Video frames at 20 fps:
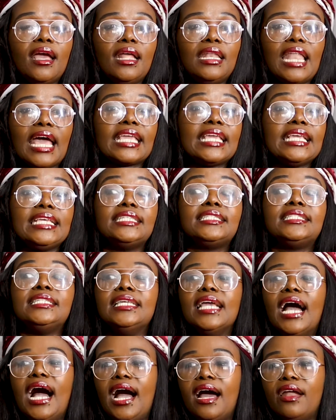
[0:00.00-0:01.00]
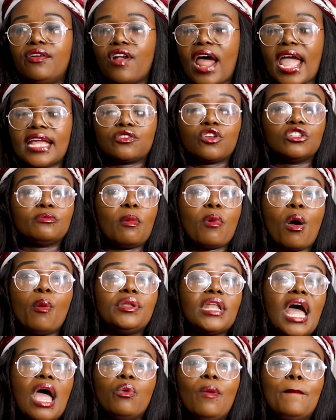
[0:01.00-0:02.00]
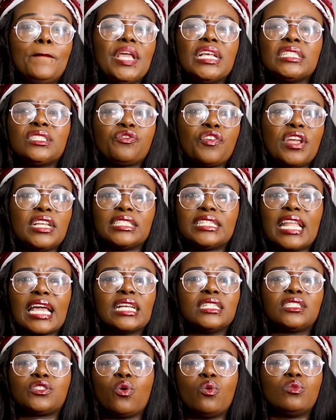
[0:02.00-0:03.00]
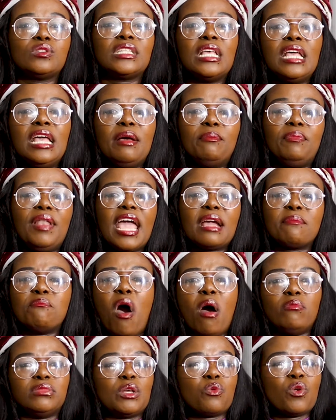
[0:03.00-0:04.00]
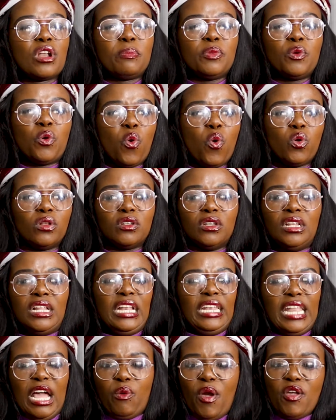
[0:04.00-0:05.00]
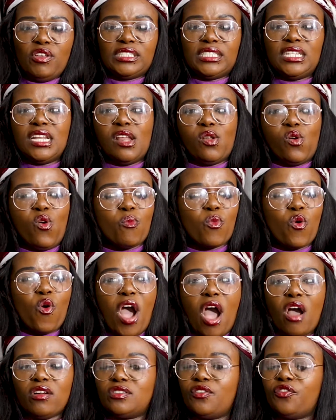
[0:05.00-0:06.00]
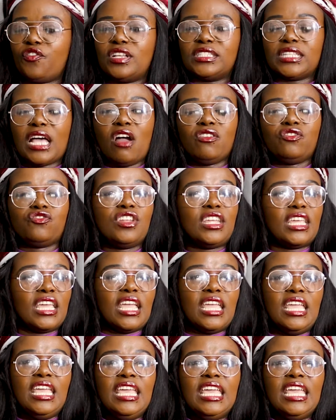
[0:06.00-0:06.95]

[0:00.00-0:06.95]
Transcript: like easier, right? Because my mom and I were best friends. Like, it's those black moms that want to be cool. Like, why are you sitting at home? Go out, your friends are out drinking.